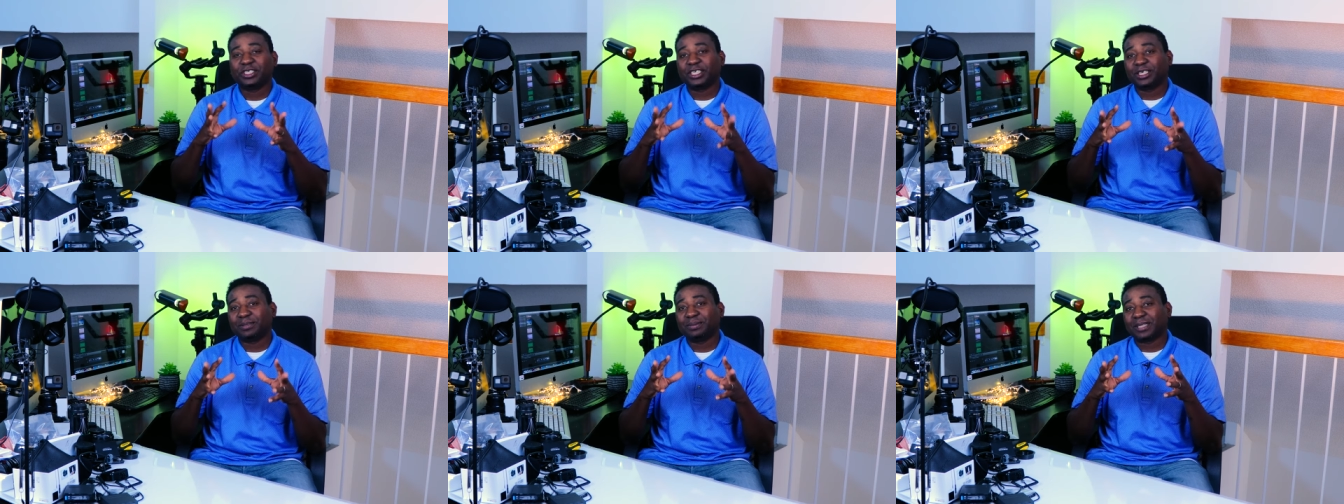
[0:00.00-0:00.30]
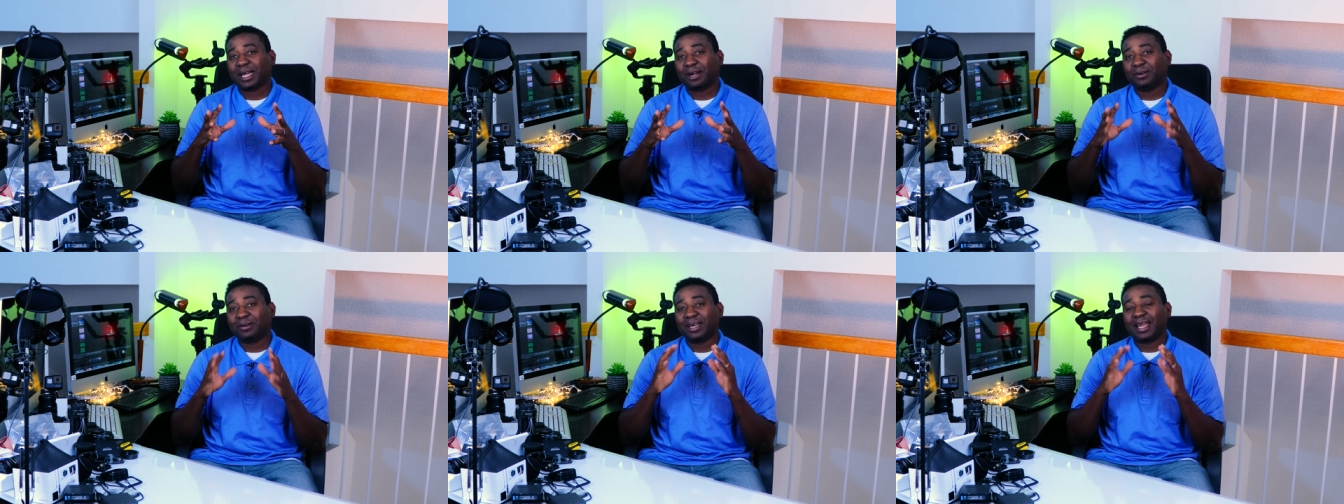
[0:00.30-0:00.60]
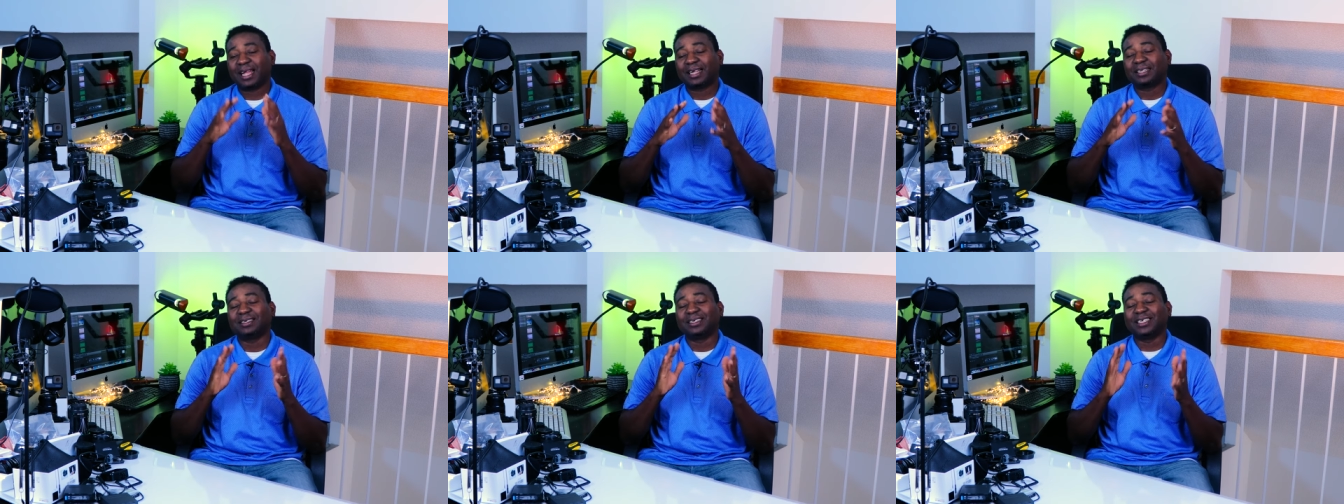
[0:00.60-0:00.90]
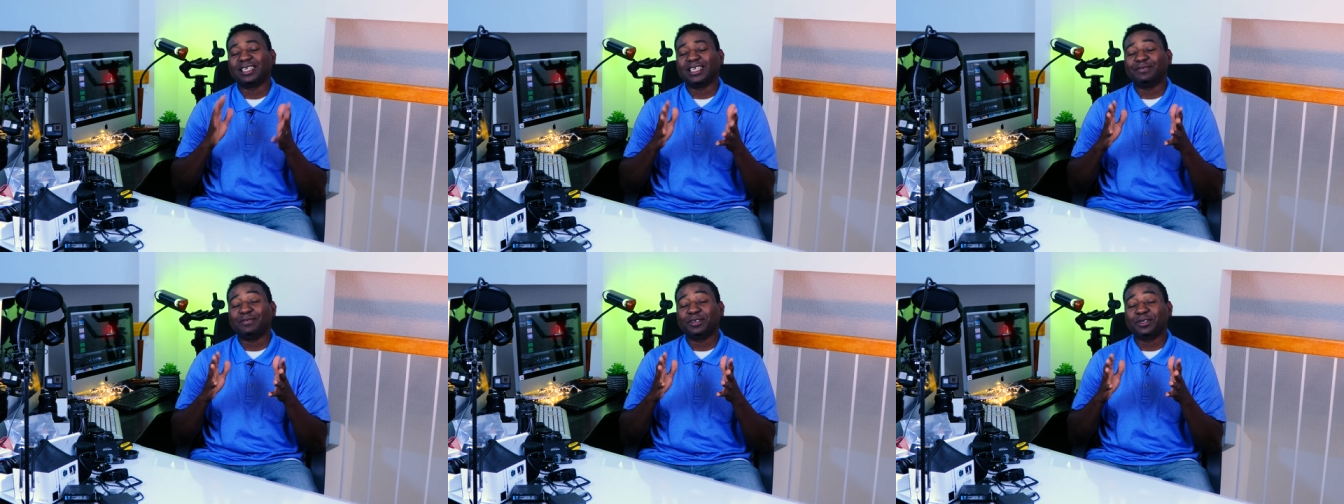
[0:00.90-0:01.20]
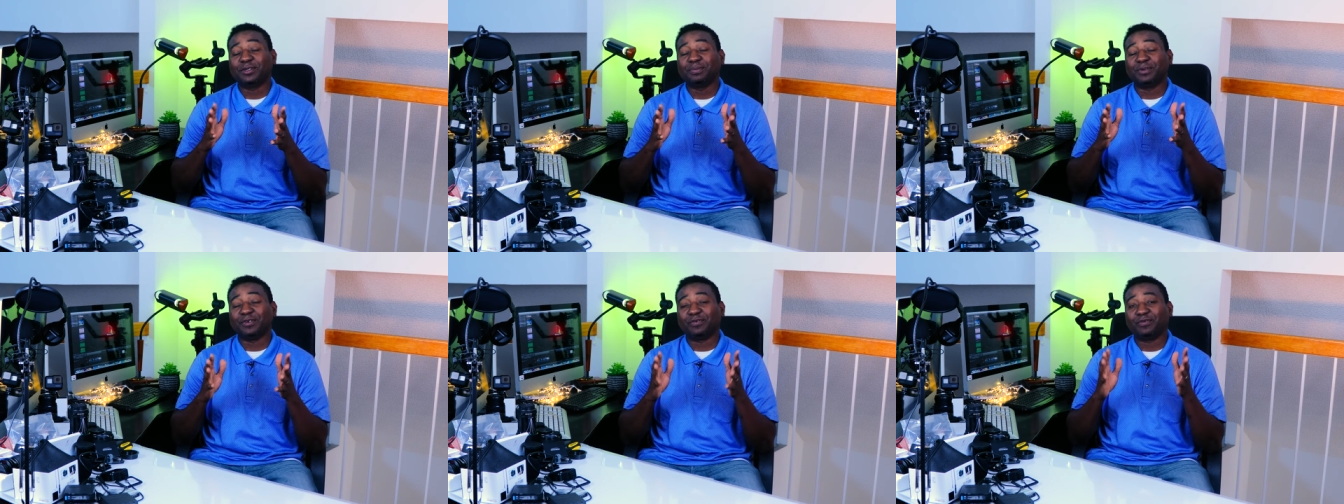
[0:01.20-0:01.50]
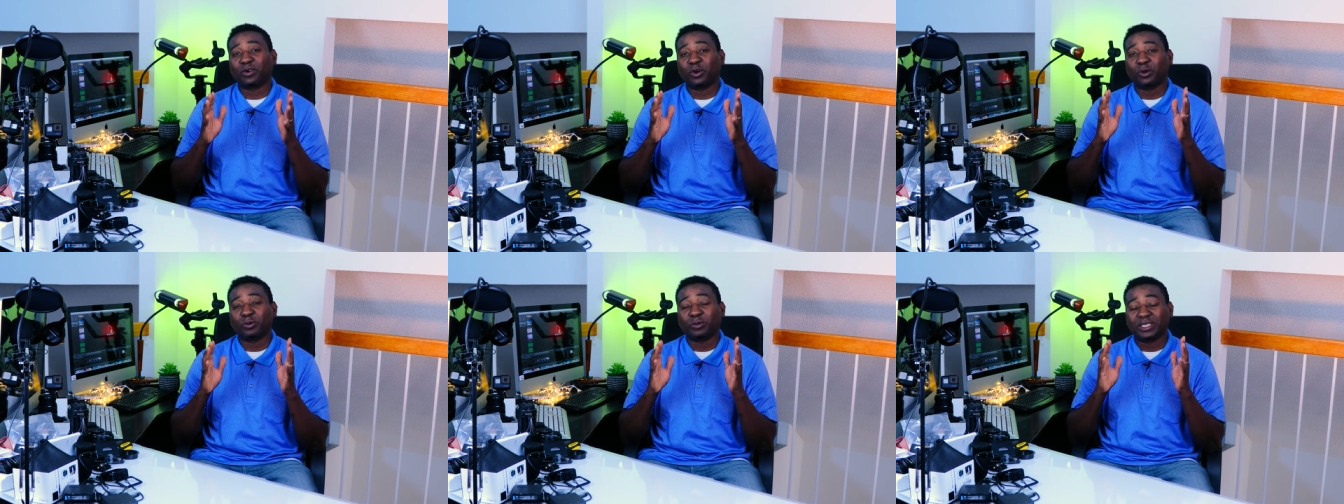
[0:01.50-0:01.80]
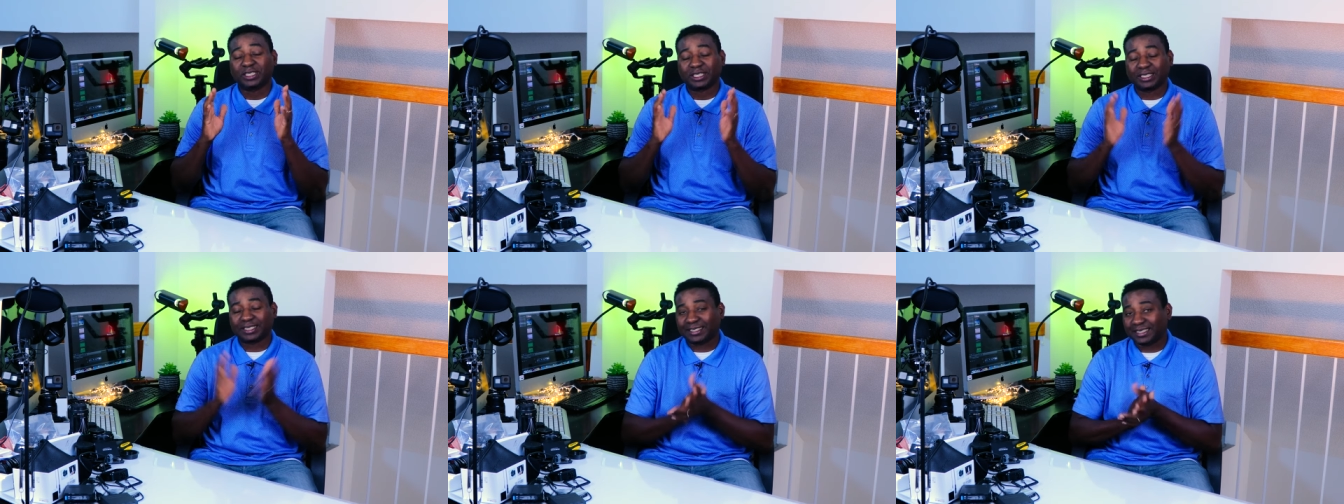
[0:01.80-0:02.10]
tips I would like to give you before
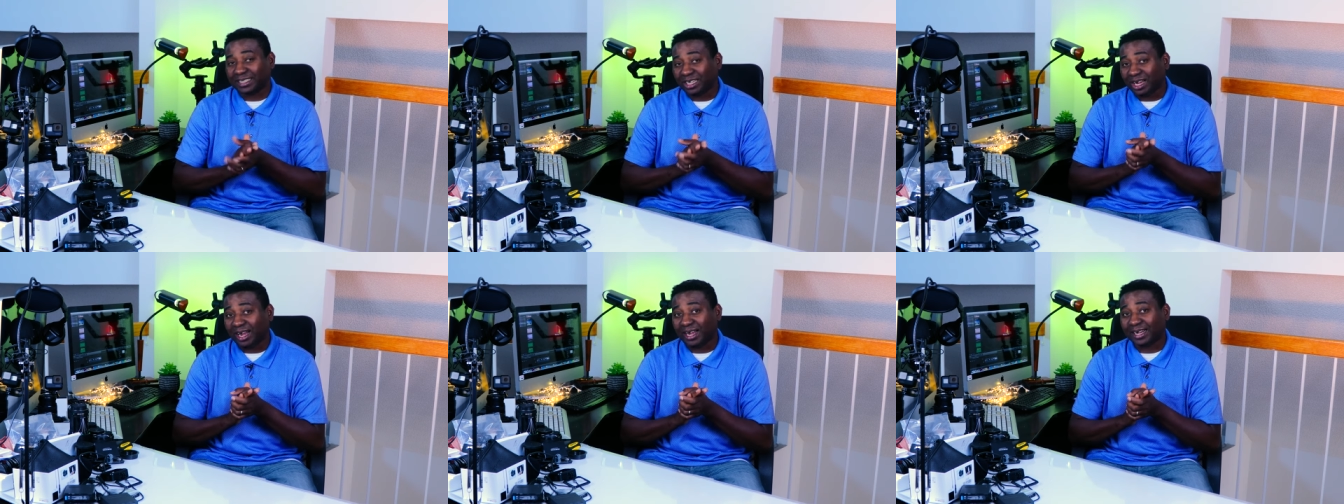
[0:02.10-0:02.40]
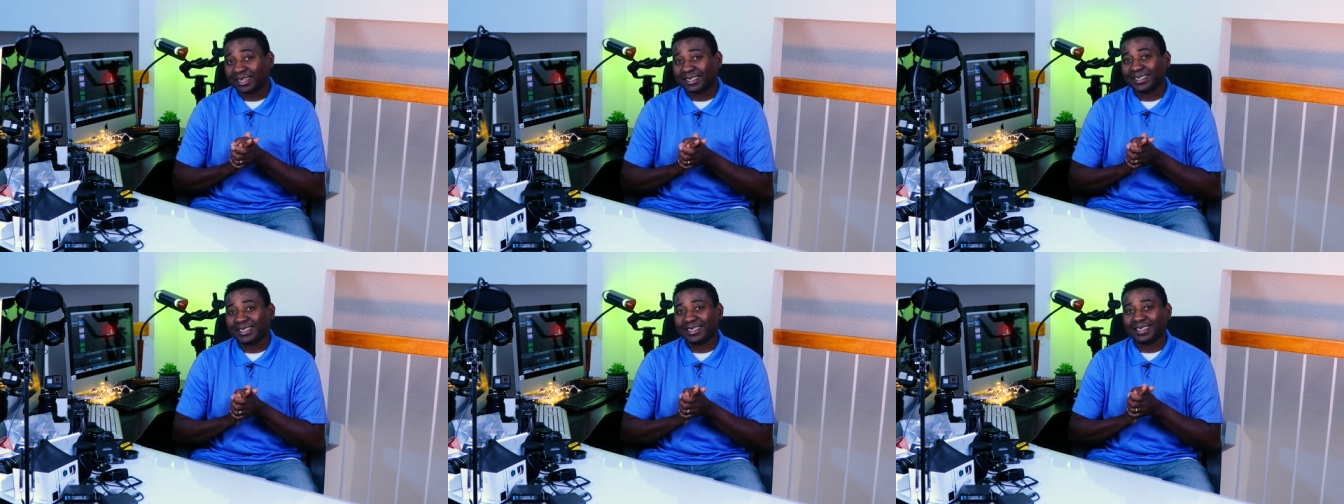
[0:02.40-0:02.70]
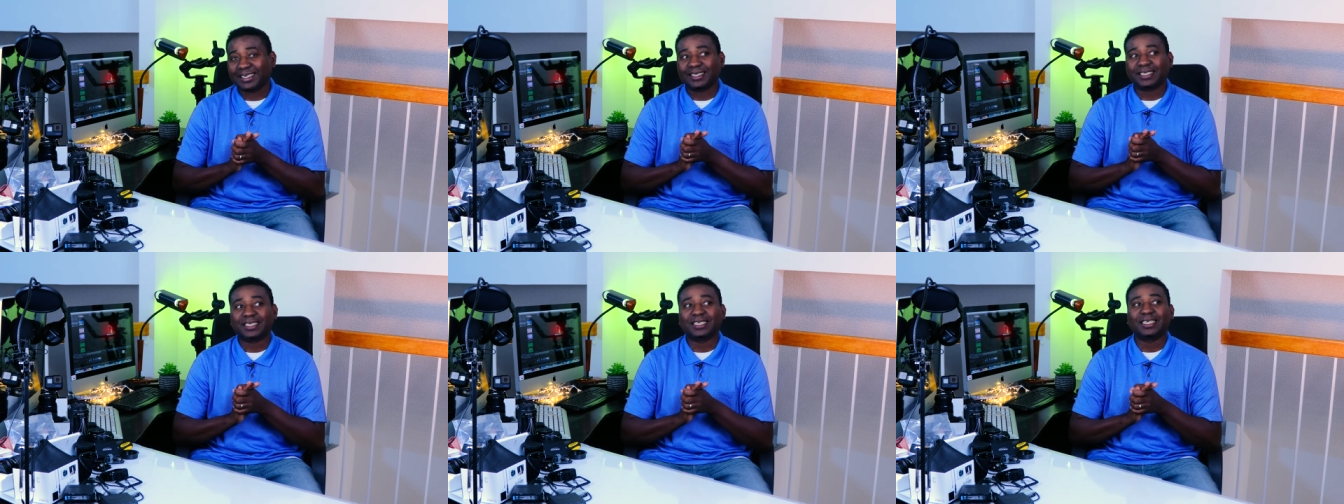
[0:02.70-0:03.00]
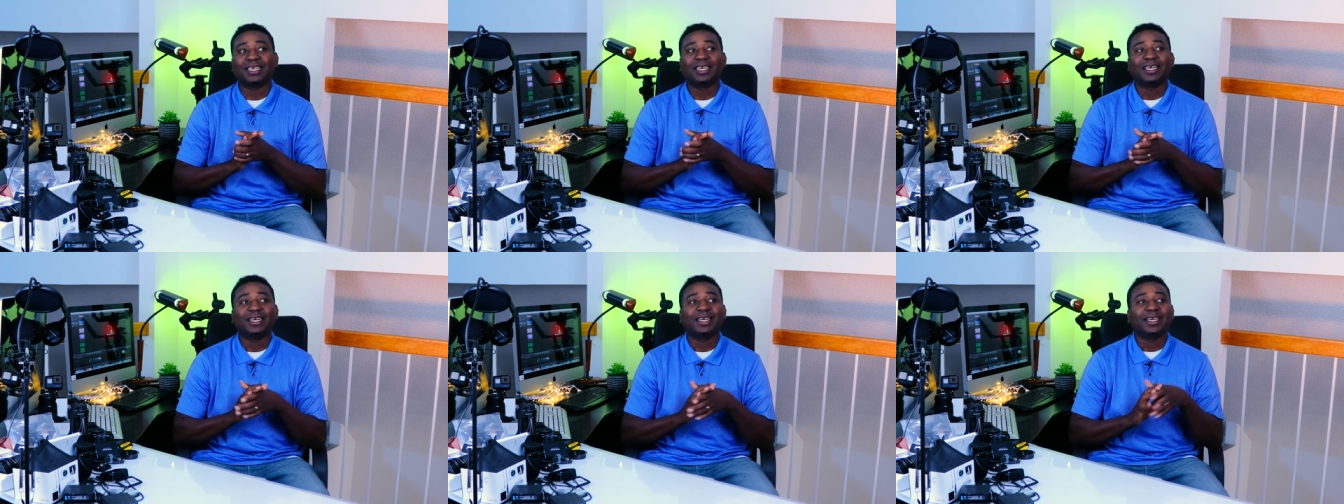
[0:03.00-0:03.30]
we start is,